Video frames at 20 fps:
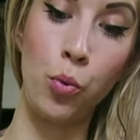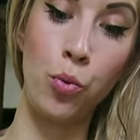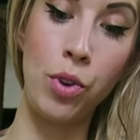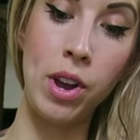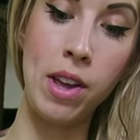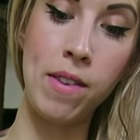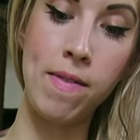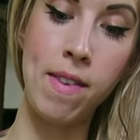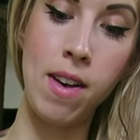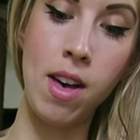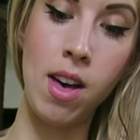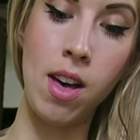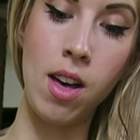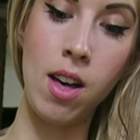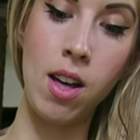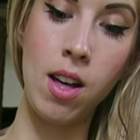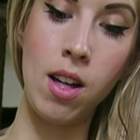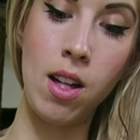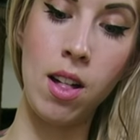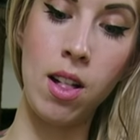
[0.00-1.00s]

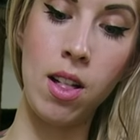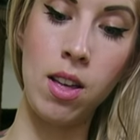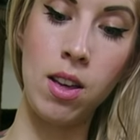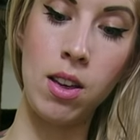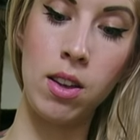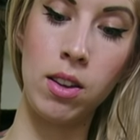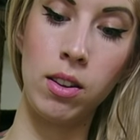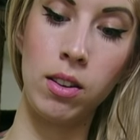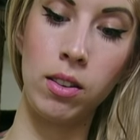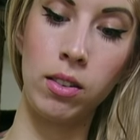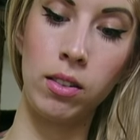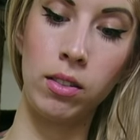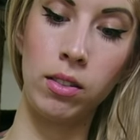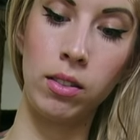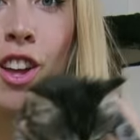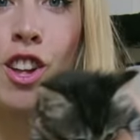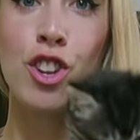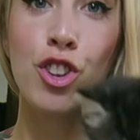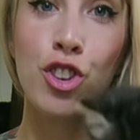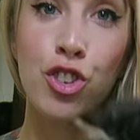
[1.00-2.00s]
Refill!
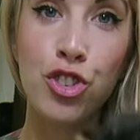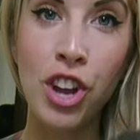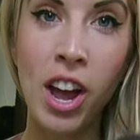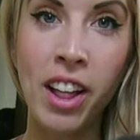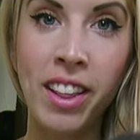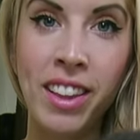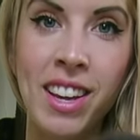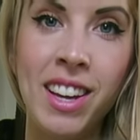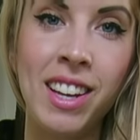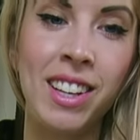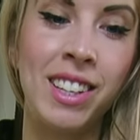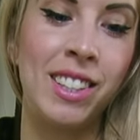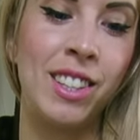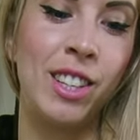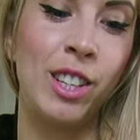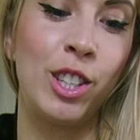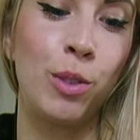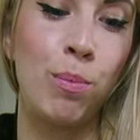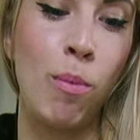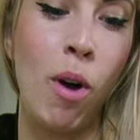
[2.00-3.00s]
Jelly is
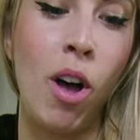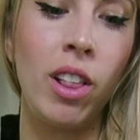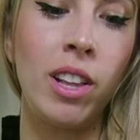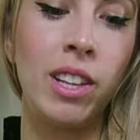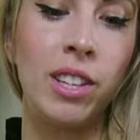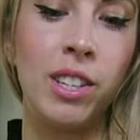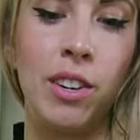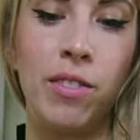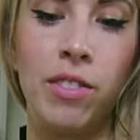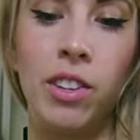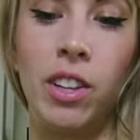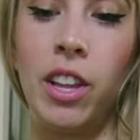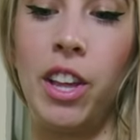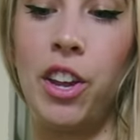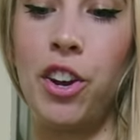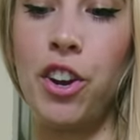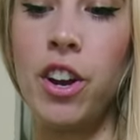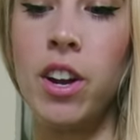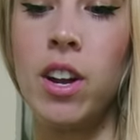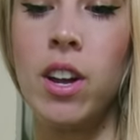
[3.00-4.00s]
the smallest of the
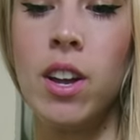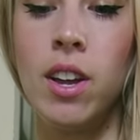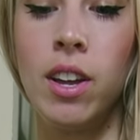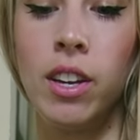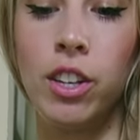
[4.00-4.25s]
litter.